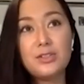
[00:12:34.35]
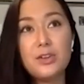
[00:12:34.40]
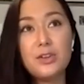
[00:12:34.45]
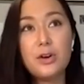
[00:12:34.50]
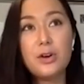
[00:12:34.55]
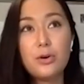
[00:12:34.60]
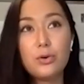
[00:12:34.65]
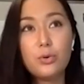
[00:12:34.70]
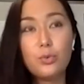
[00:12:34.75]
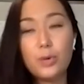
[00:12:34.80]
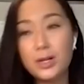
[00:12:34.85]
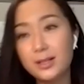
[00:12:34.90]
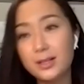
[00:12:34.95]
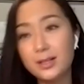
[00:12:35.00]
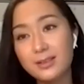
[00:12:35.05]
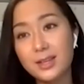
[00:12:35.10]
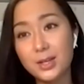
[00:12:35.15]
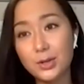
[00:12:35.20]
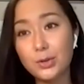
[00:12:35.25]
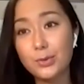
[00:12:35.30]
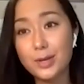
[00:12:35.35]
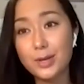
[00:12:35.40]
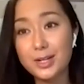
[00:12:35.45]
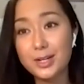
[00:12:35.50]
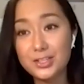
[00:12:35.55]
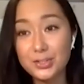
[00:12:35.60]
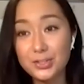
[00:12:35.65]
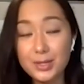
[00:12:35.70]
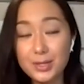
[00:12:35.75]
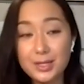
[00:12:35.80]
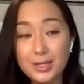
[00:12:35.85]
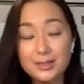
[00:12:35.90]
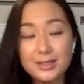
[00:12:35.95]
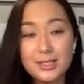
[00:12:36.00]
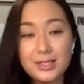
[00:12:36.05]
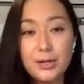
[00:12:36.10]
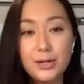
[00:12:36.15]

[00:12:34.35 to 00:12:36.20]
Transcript: no one single way to do it.